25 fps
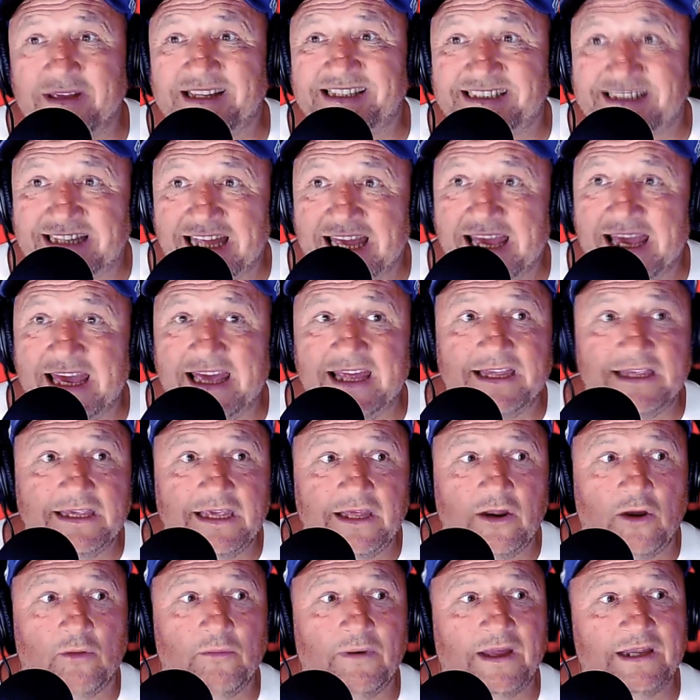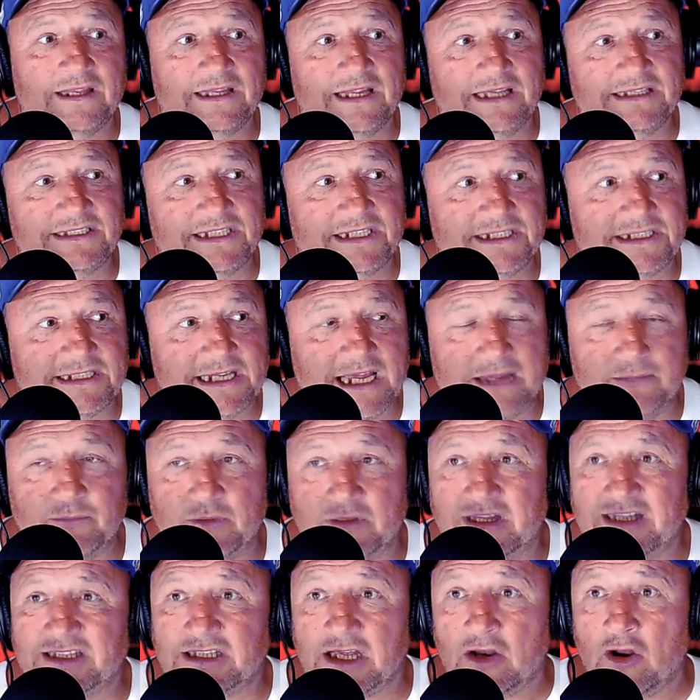It's there, you know. And as I said,
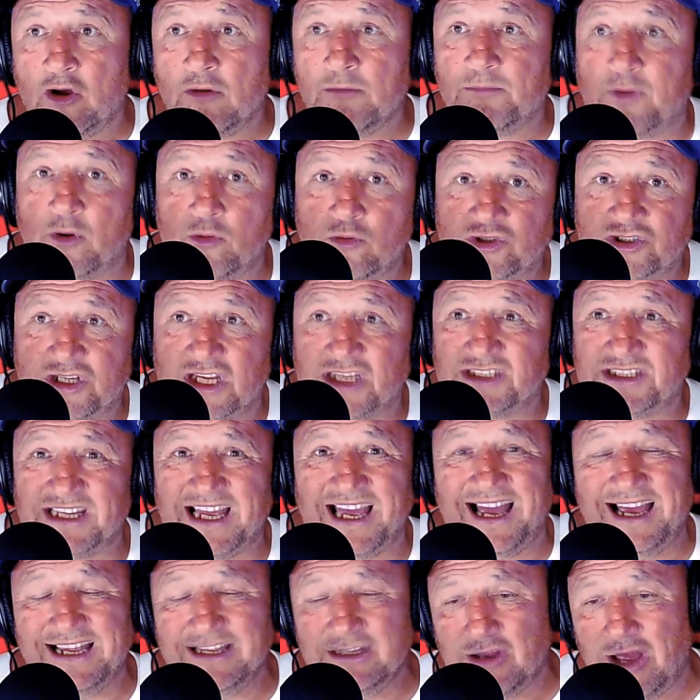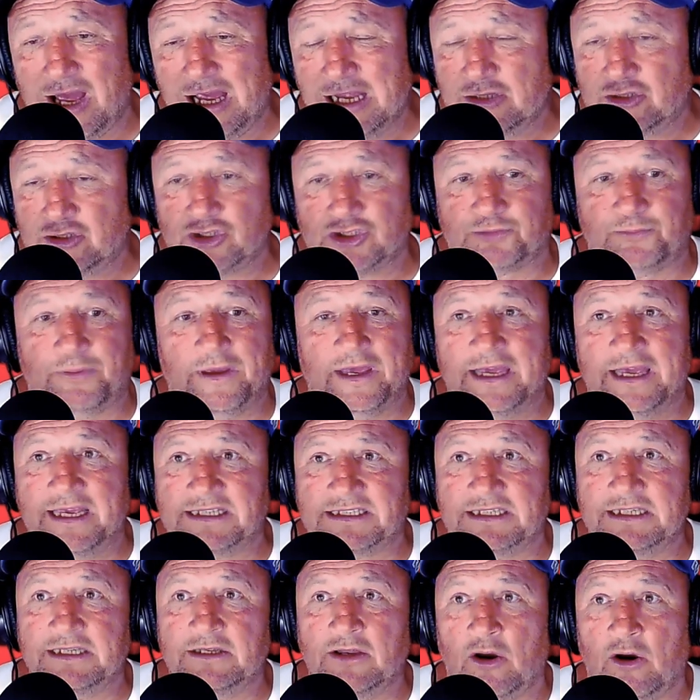but it's a long process. I I just
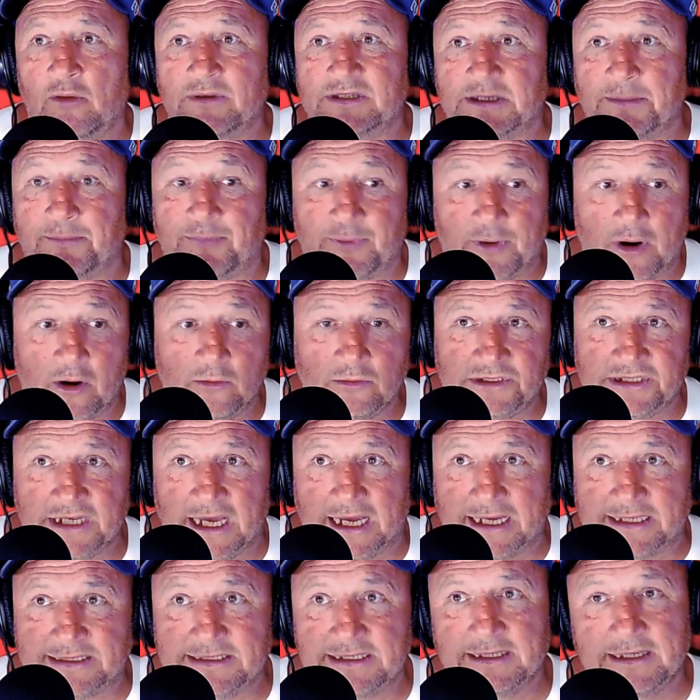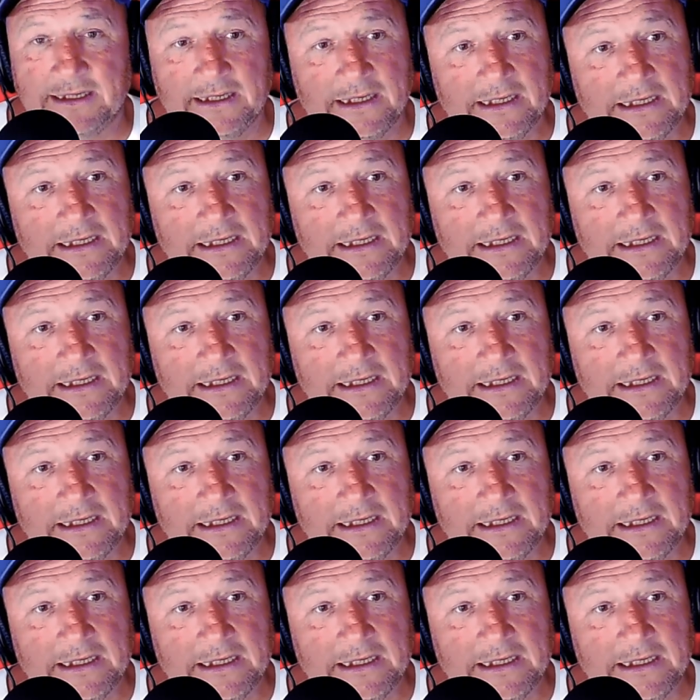personally know it's a project.